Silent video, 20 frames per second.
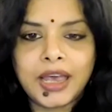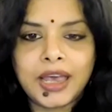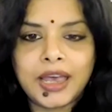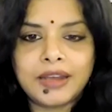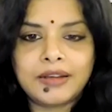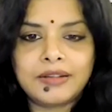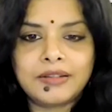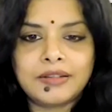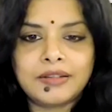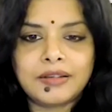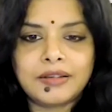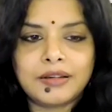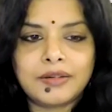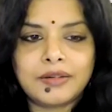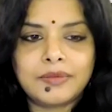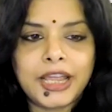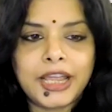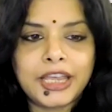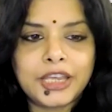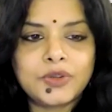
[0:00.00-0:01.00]
And
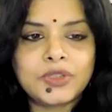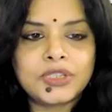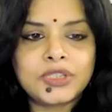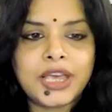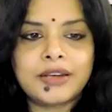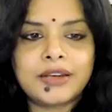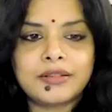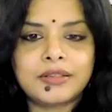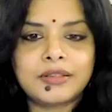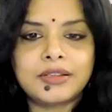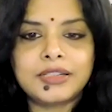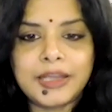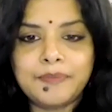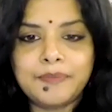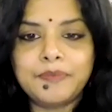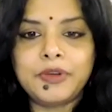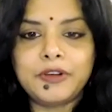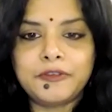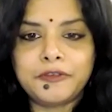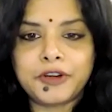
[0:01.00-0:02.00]
like you said, the
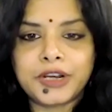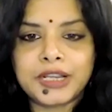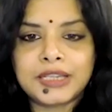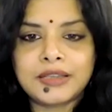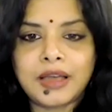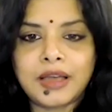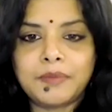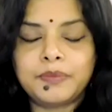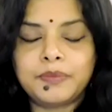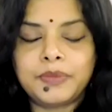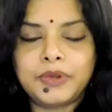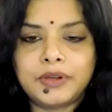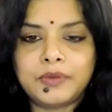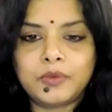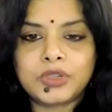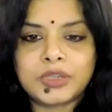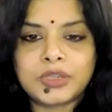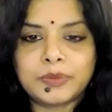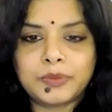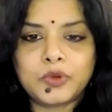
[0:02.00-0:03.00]
temple, for example,
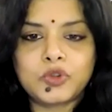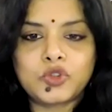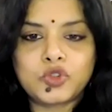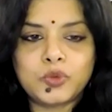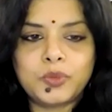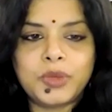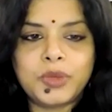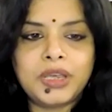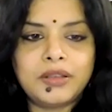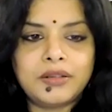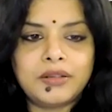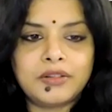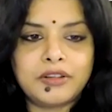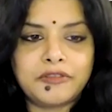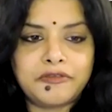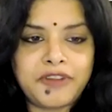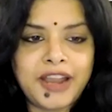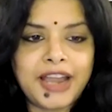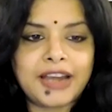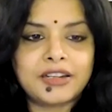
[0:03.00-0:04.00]
was supposed to be
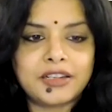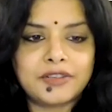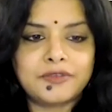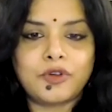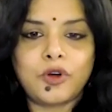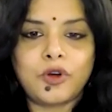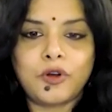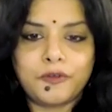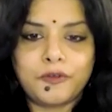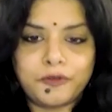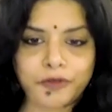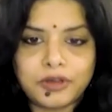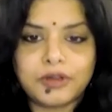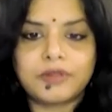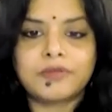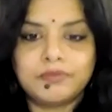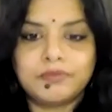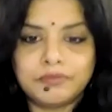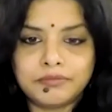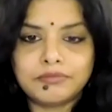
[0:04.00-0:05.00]
reflective of
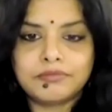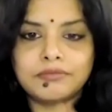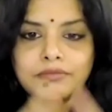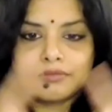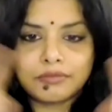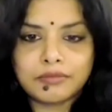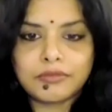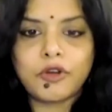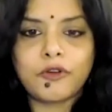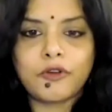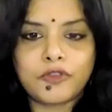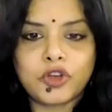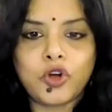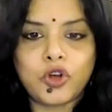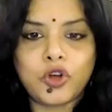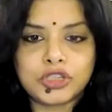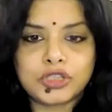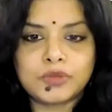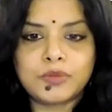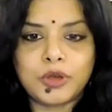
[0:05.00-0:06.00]
the
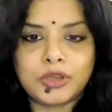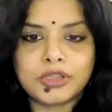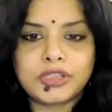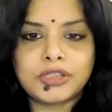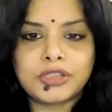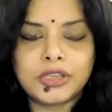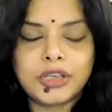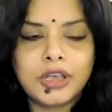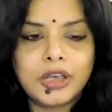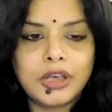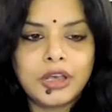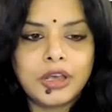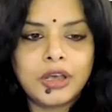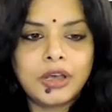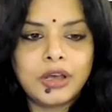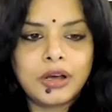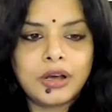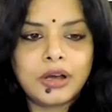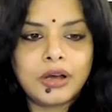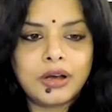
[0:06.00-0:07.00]
cosmos.
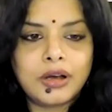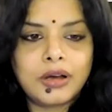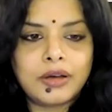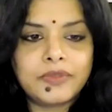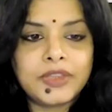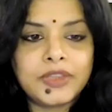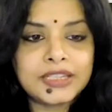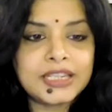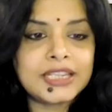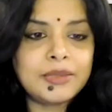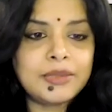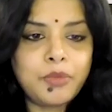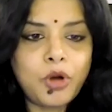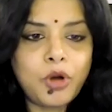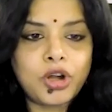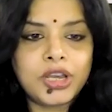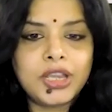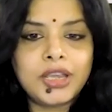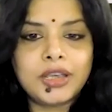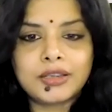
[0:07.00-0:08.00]
They say the
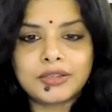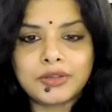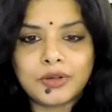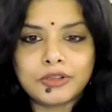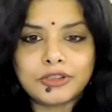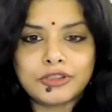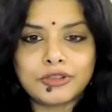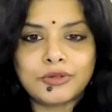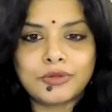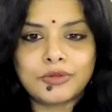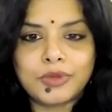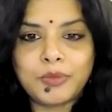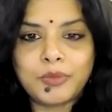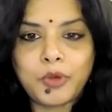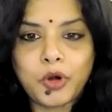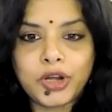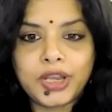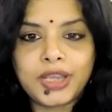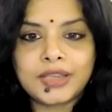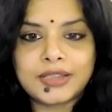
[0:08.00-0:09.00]
body is also, the
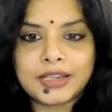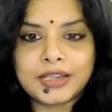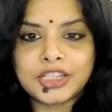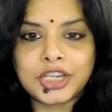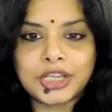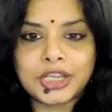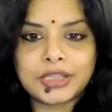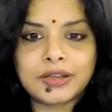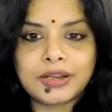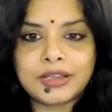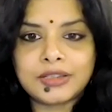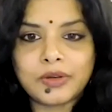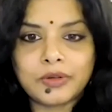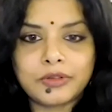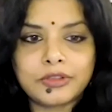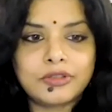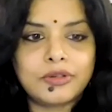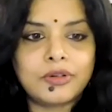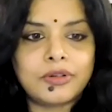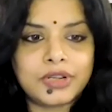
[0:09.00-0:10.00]
body is a kshetra, is
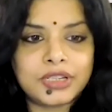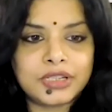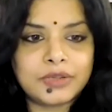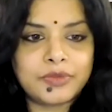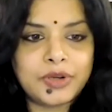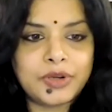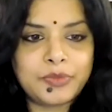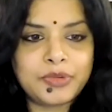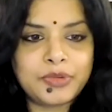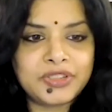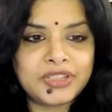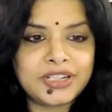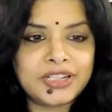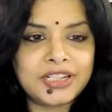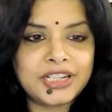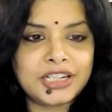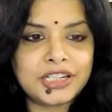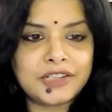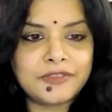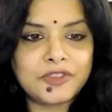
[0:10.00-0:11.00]
also a
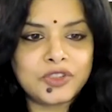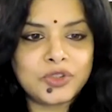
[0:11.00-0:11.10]
representative.